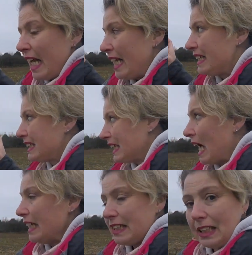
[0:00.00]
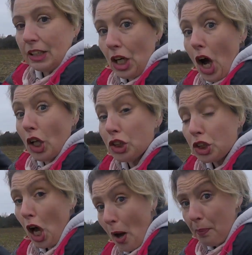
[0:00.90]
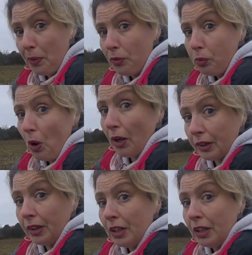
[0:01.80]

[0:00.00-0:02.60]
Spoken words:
is sited on top of one.